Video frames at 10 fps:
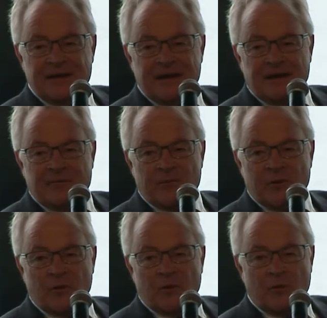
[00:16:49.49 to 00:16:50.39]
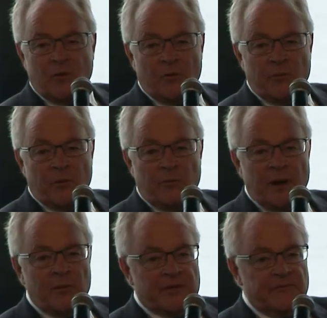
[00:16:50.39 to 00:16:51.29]
or
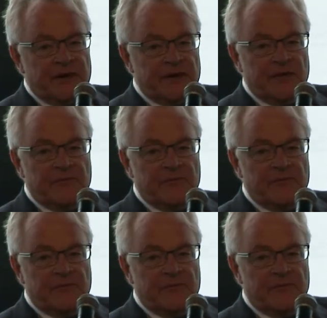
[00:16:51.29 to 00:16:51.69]
public funding